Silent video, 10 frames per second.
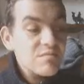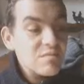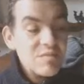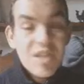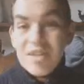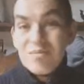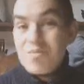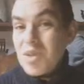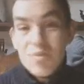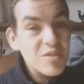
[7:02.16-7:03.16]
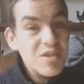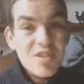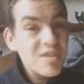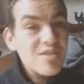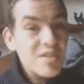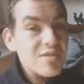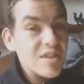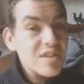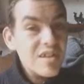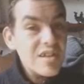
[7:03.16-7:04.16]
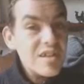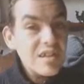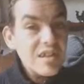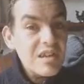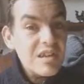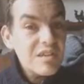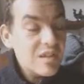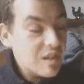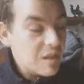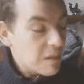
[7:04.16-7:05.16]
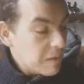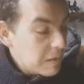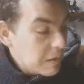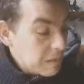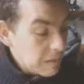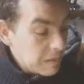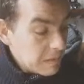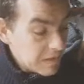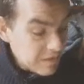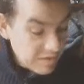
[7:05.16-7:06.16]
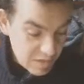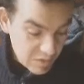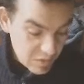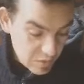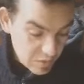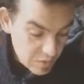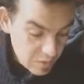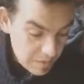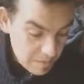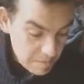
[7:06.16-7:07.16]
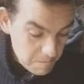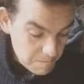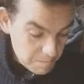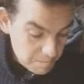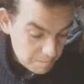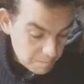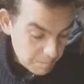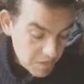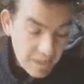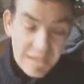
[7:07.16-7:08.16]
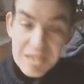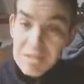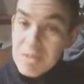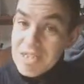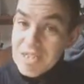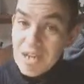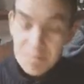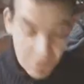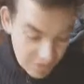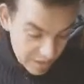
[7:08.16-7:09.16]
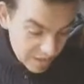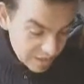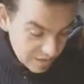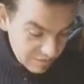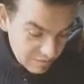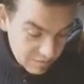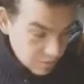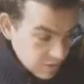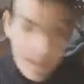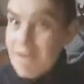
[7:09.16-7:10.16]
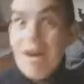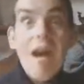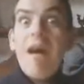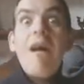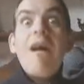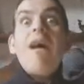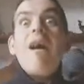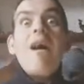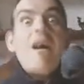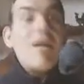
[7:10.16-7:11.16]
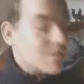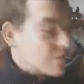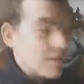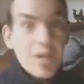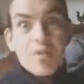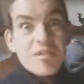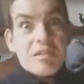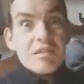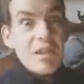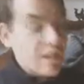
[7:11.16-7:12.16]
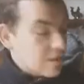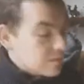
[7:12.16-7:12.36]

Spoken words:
Like paper mache, it's not really the thing, huh? So in the meantime, today was the day.